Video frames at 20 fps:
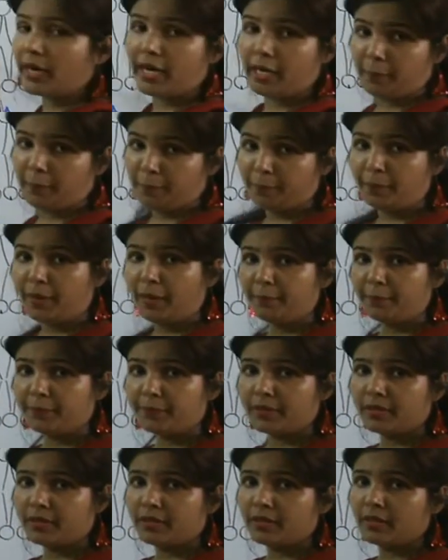ion pump.
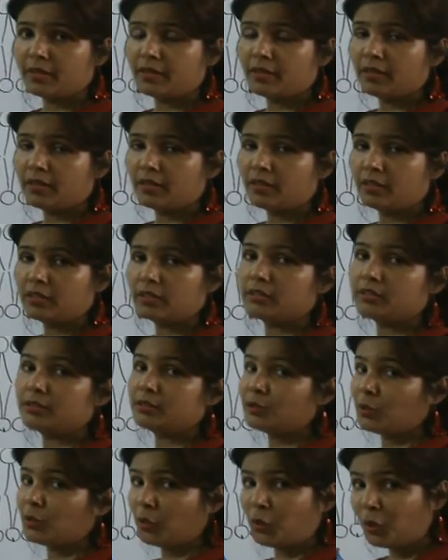
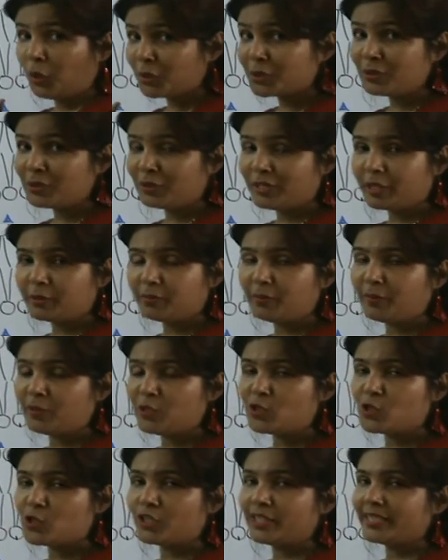Now also let me
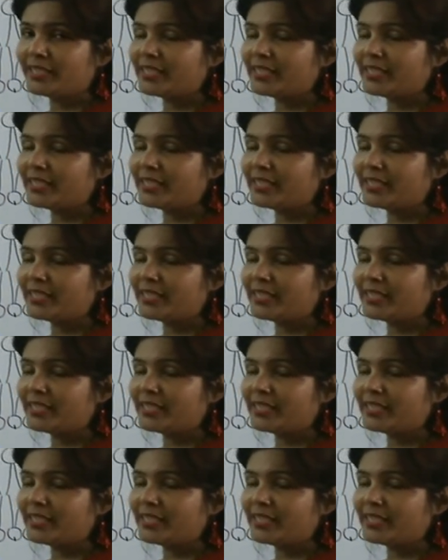mention